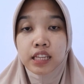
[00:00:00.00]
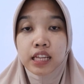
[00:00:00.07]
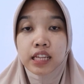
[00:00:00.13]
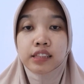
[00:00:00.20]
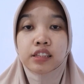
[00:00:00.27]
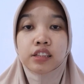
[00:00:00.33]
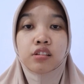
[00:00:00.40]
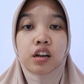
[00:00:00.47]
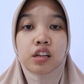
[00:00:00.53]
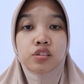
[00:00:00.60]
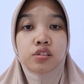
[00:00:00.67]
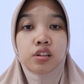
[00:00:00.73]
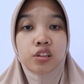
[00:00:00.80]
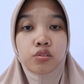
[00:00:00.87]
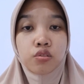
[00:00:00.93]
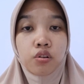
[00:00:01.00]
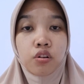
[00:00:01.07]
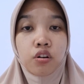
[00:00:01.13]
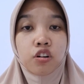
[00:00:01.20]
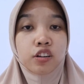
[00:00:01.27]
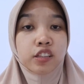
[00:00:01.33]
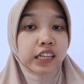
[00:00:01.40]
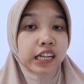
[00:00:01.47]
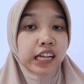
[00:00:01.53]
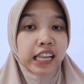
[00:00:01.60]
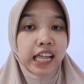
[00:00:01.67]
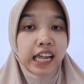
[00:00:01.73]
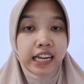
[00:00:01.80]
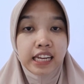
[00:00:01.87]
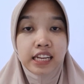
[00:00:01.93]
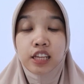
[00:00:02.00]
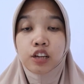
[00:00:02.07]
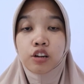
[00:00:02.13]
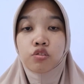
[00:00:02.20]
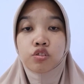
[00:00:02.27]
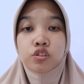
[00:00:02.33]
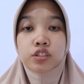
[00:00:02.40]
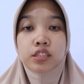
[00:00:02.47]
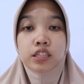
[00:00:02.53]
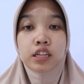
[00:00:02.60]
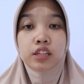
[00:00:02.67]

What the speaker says: the translator or the client includes